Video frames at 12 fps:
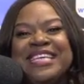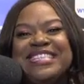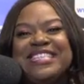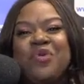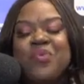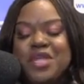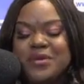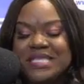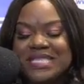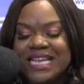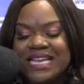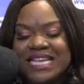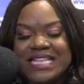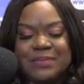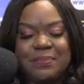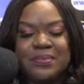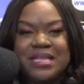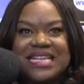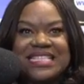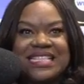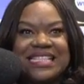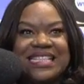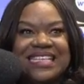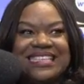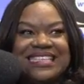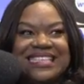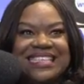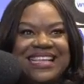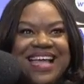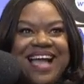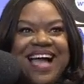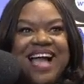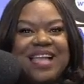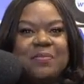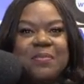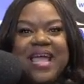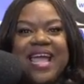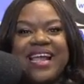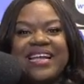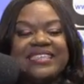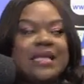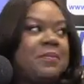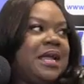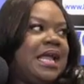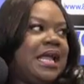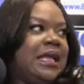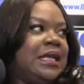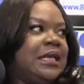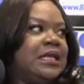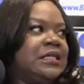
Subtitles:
So when you see these hockey players, I mean,